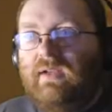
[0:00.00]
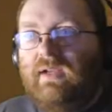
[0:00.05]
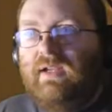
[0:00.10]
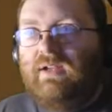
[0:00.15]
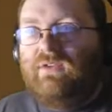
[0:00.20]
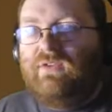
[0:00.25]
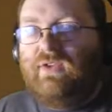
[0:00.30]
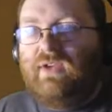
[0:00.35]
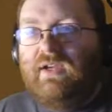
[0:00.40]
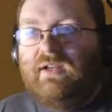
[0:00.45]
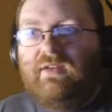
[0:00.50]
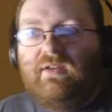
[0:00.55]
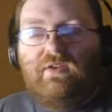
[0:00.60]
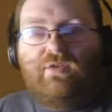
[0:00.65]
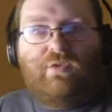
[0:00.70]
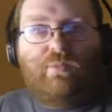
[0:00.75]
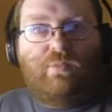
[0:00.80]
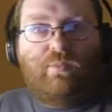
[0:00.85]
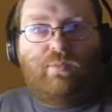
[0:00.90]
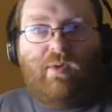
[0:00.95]
Inside
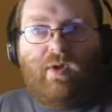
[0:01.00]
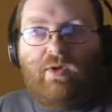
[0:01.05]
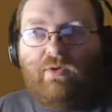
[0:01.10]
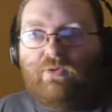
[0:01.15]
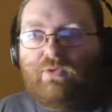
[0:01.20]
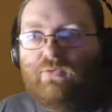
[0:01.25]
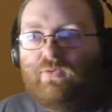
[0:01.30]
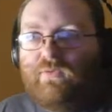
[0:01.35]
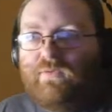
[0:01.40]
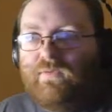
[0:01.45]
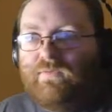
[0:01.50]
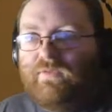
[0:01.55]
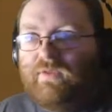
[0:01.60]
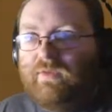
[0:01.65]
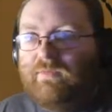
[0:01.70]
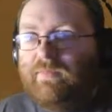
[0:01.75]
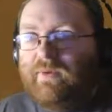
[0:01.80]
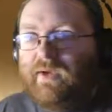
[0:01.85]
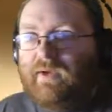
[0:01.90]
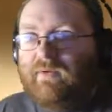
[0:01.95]
this box for
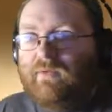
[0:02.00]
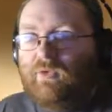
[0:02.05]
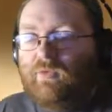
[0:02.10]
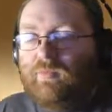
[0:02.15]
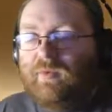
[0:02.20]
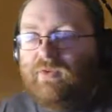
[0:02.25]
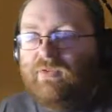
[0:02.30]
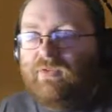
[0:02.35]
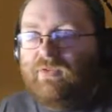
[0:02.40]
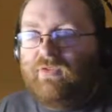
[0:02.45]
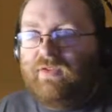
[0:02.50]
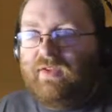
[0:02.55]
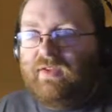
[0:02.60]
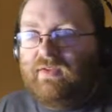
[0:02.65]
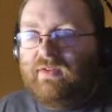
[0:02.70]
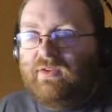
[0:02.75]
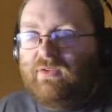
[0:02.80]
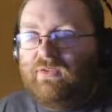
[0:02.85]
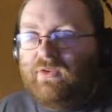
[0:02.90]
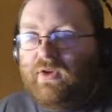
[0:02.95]
£15, Space Crusade
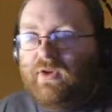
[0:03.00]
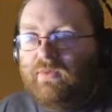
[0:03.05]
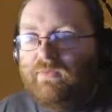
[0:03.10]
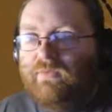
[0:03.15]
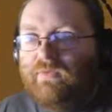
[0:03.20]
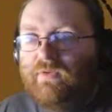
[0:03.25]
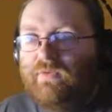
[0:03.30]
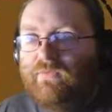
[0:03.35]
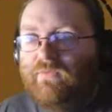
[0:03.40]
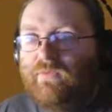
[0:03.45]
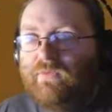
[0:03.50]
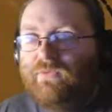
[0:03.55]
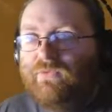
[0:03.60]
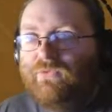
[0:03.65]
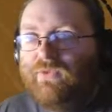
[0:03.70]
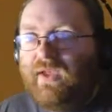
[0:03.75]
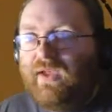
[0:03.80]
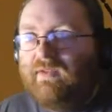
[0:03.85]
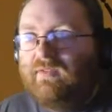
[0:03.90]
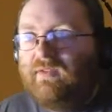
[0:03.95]
on its own, for a full
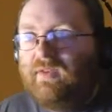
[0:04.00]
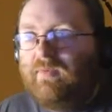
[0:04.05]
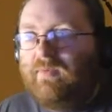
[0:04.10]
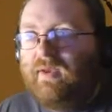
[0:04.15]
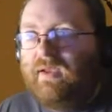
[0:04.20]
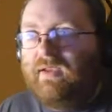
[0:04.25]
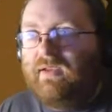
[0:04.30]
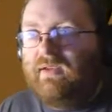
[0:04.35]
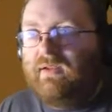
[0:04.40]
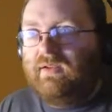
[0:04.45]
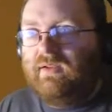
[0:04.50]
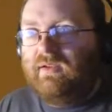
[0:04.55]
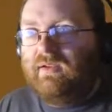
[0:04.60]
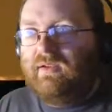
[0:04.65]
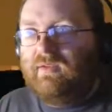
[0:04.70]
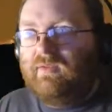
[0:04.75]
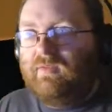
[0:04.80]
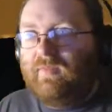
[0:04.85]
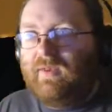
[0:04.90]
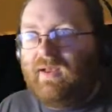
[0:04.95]
set, Immaculate,
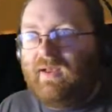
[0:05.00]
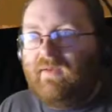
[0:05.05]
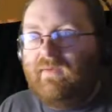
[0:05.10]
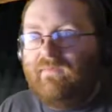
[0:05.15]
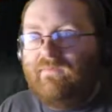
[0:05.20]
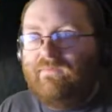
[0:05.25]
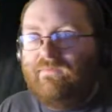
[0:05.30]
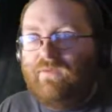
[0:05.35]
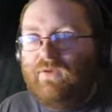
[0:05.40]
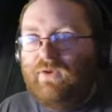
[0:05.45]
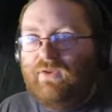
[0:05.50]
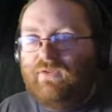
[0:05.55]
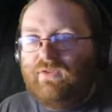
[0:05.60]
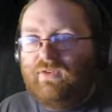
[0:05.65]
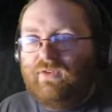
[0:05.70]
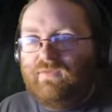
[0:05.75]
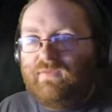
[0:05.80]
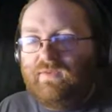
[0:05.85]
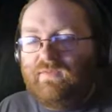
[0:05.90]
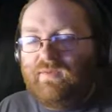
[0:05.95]
is about
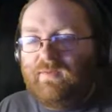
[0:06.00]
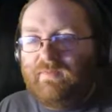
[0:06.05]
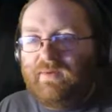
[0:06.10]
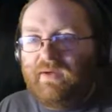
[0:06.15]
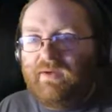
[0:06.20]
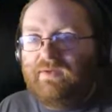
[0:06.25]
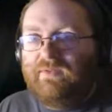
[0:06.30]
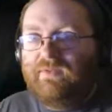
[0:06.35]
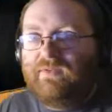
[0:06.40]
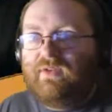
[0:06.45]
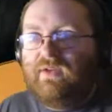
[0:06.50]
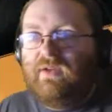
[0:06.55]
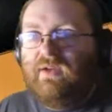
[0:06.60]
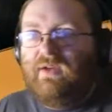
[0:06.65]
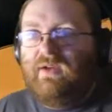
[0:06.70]
£30 to £50.